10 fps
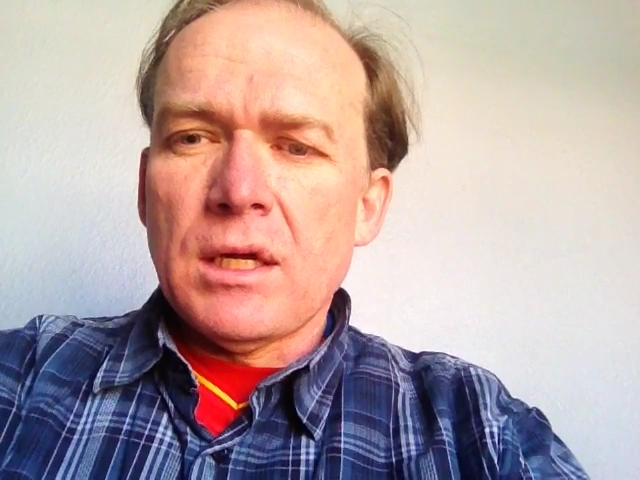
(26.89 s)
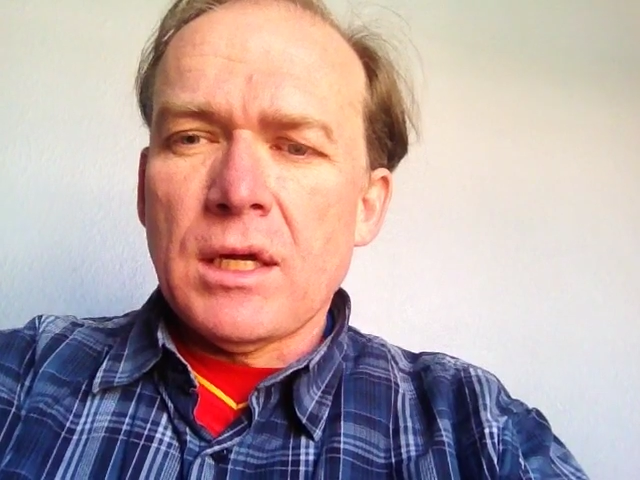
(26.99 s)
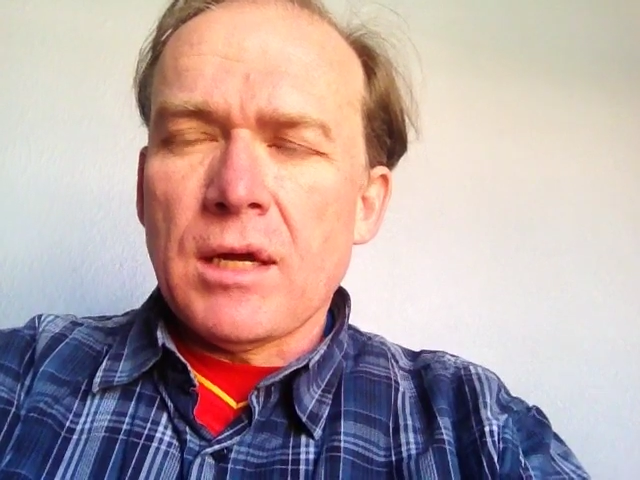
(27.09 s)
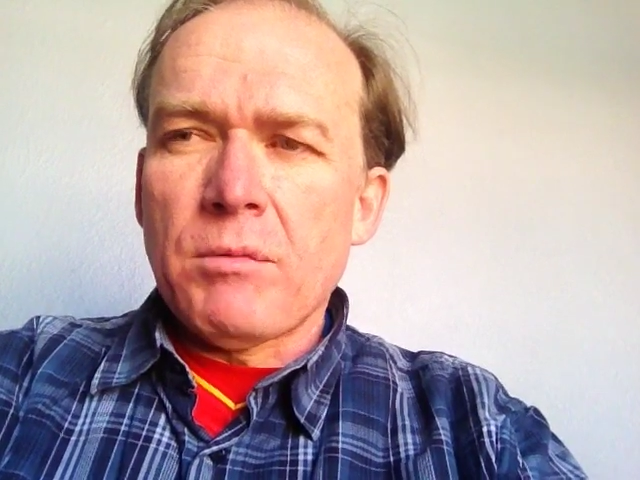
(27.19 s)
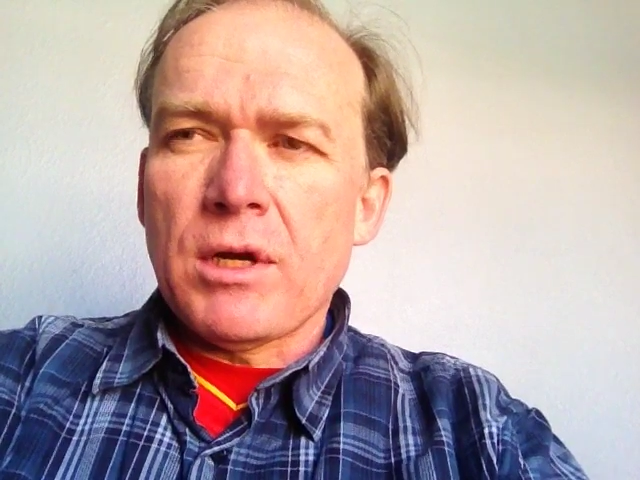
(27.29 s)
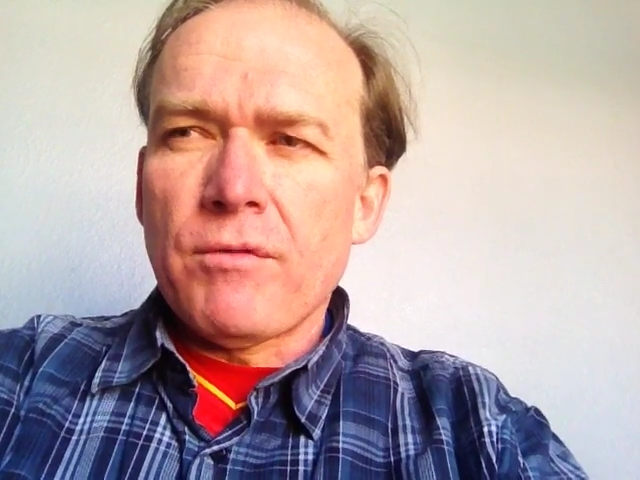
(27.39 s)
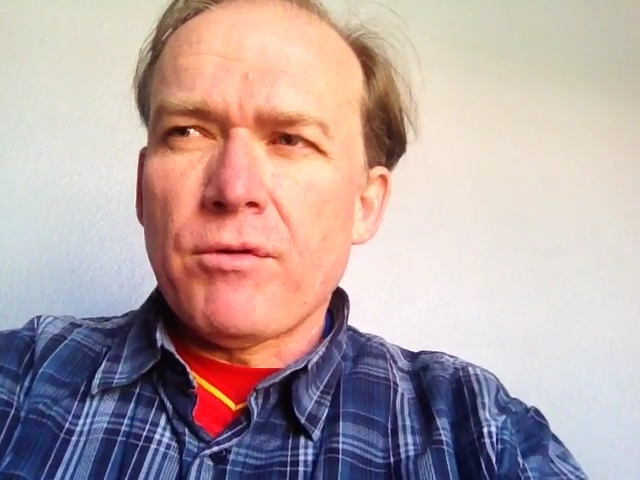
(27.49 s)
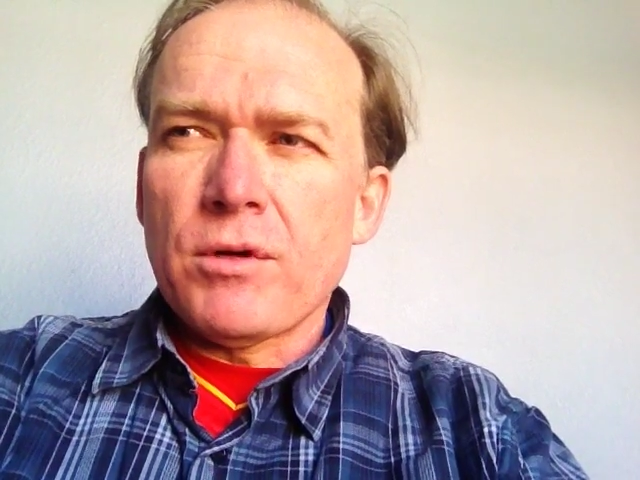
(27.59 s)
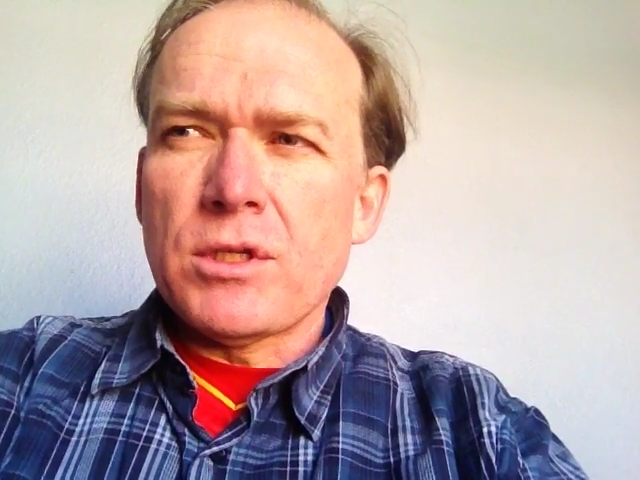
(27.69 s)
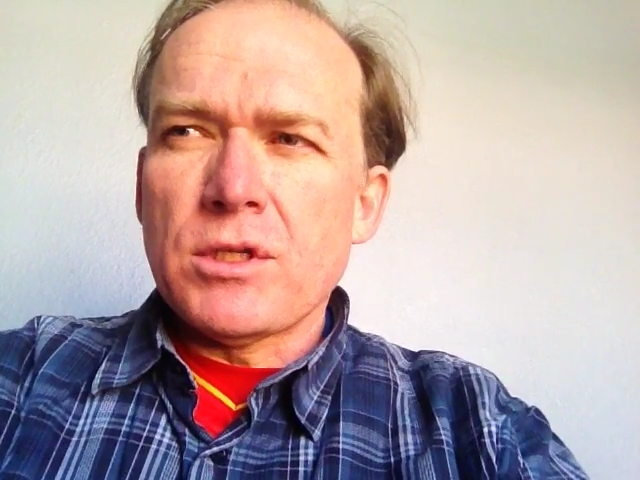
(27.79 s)
yeah, I'm looking
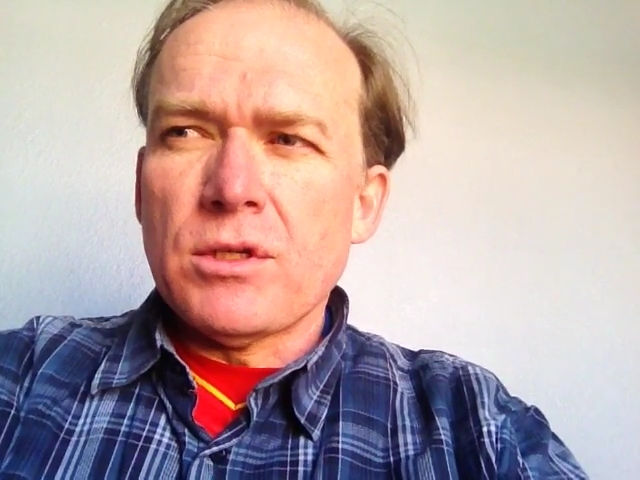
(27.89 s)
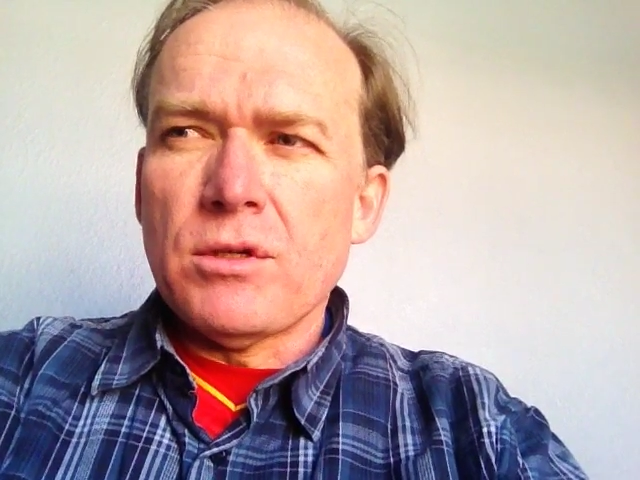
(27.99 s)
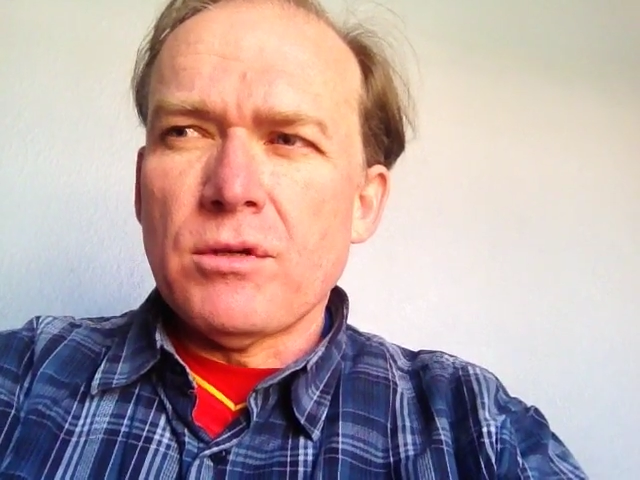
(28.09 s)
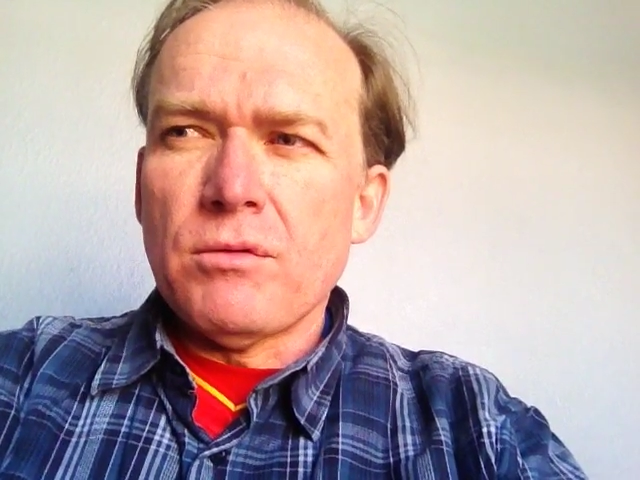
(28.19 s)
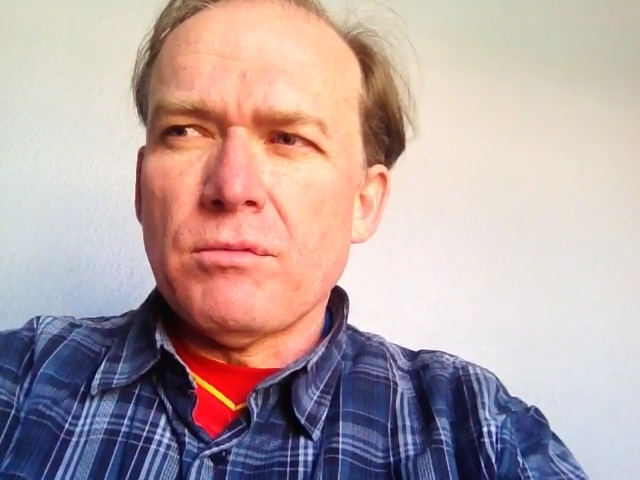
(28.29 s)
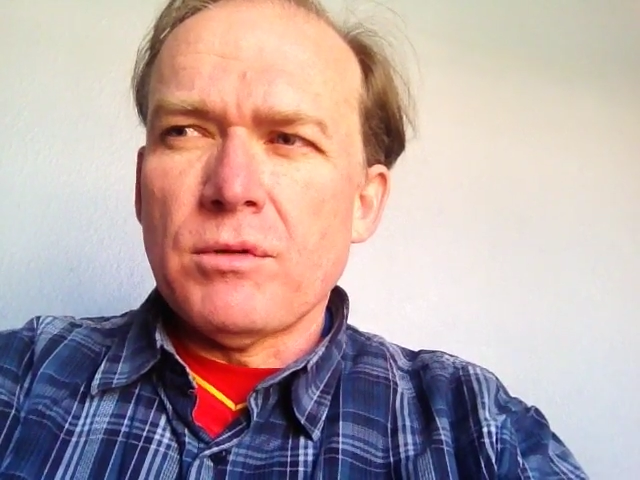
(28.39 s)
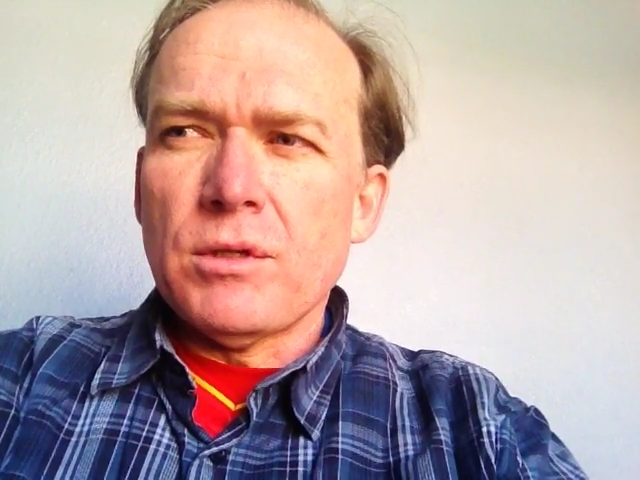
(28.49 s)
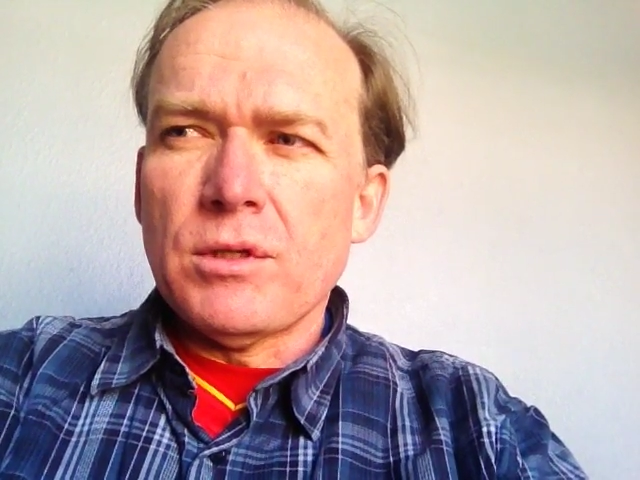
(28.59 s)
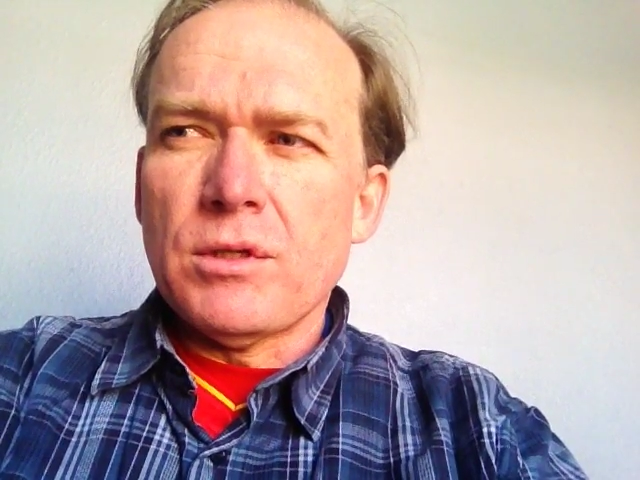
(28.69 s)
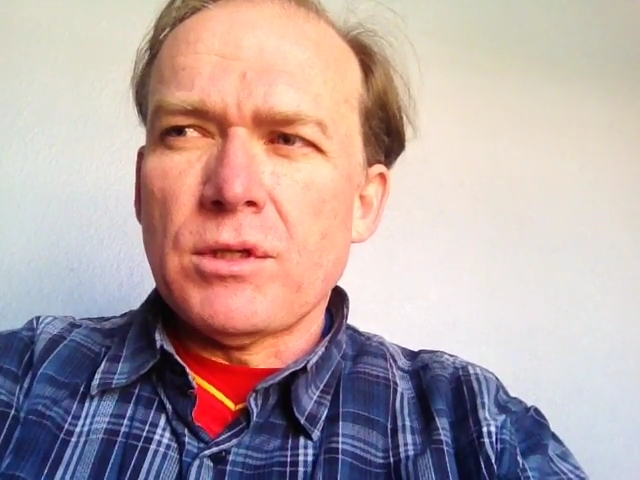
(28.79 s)
forward to
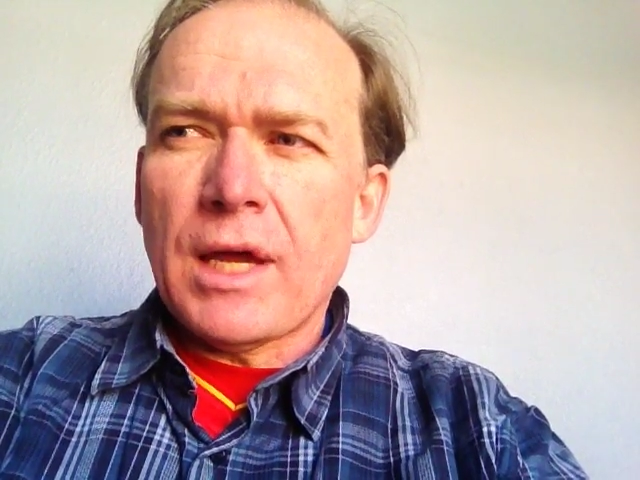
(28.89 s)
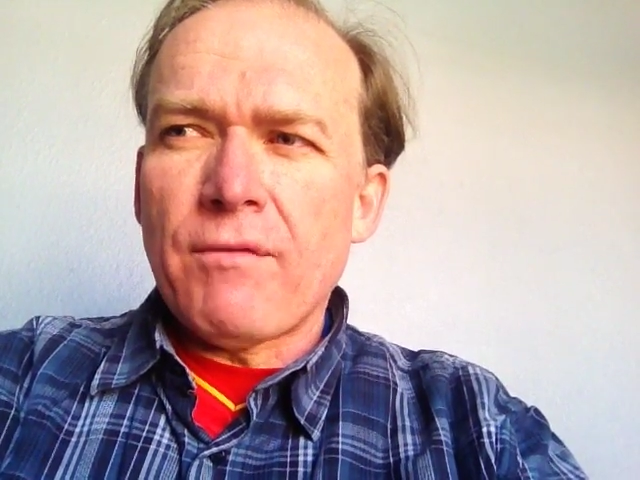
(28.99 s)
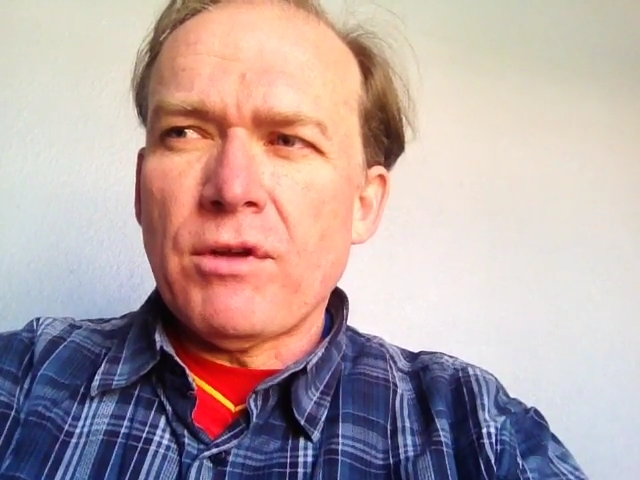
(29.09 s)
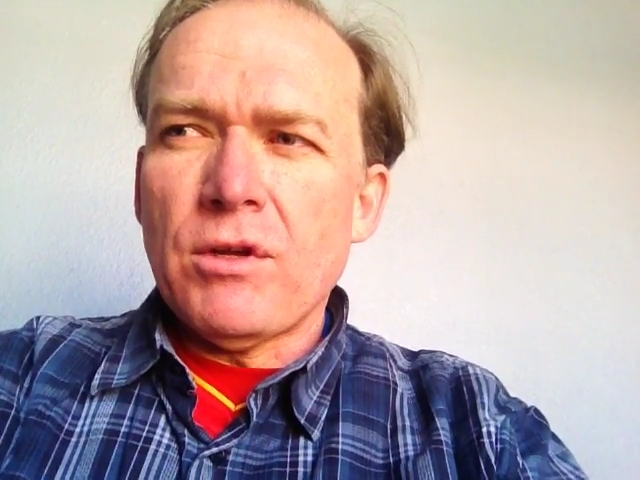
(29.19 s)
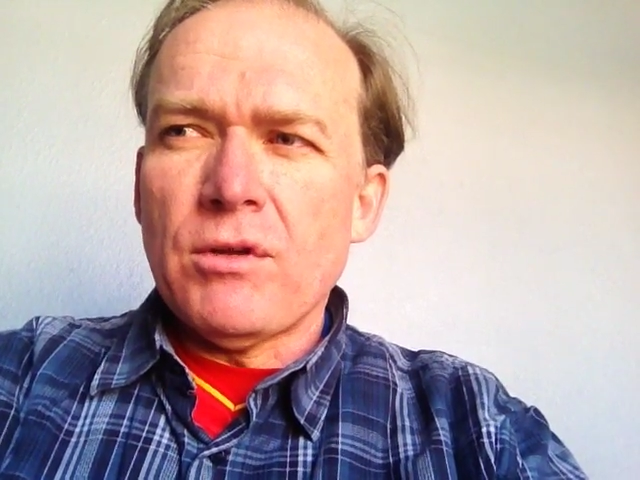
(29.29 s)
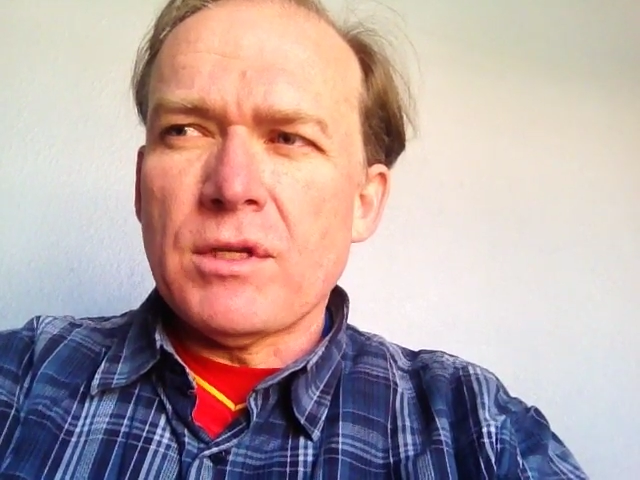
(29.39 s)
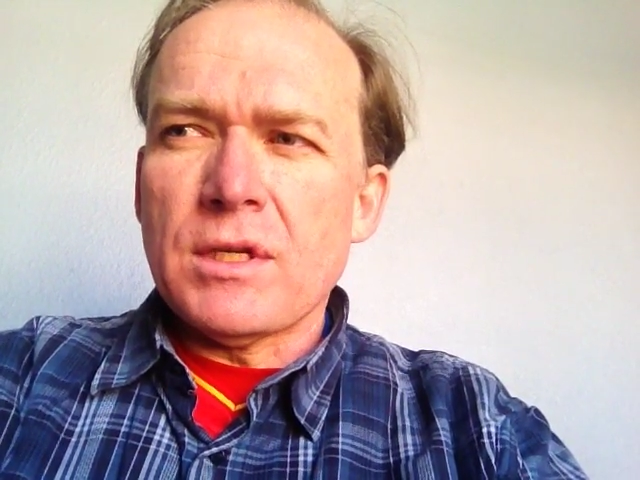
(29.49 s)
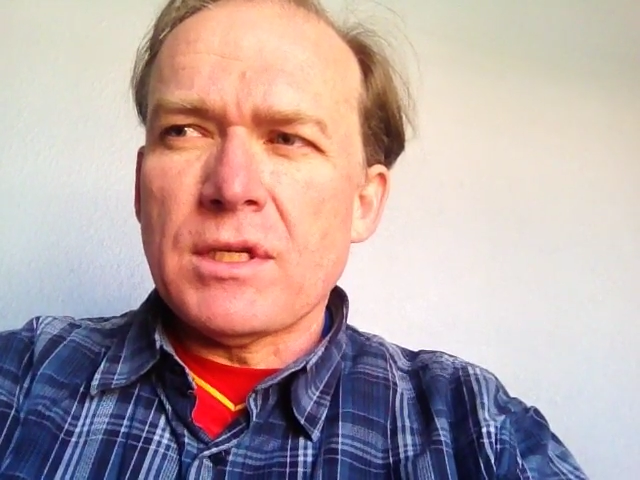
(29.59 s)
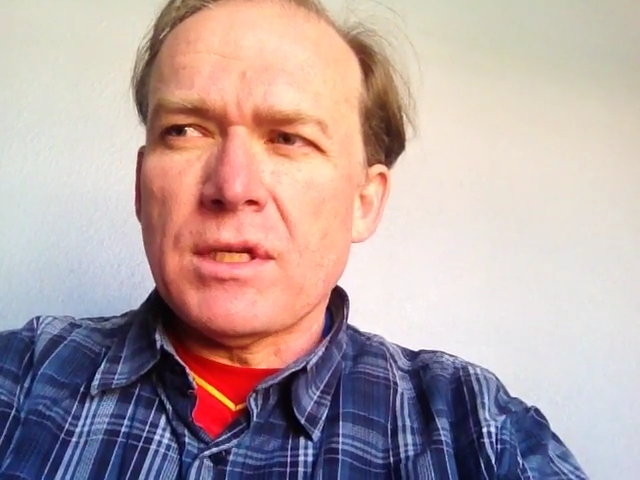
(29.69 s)
to having you